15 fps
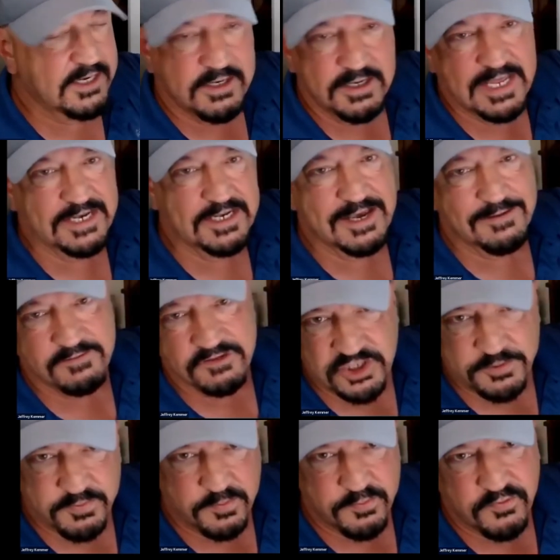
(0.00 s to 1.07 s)
they had to have a
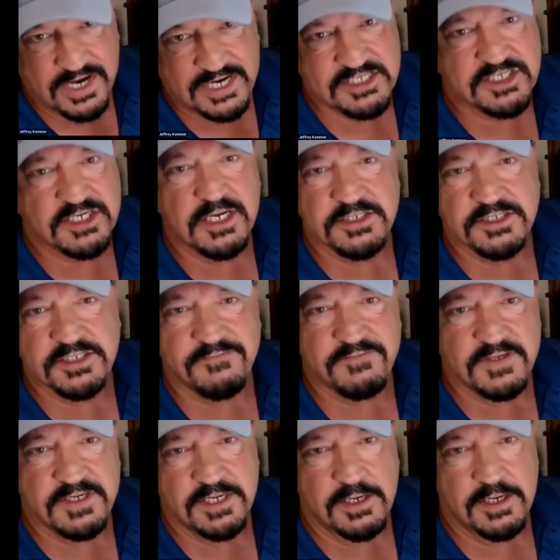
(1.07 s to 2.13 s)
cheaper price because of
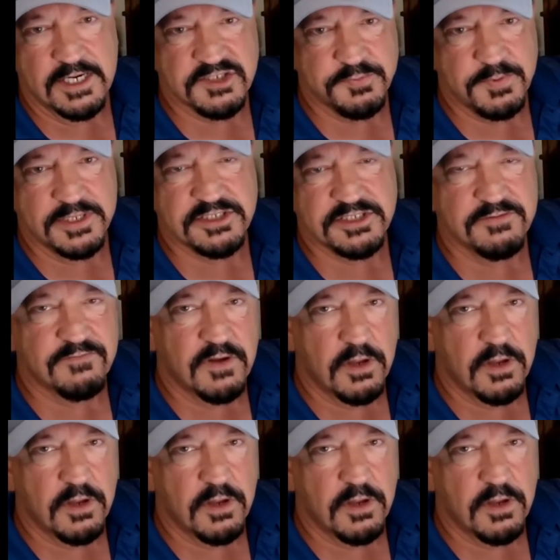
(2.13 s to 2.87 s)
the expensive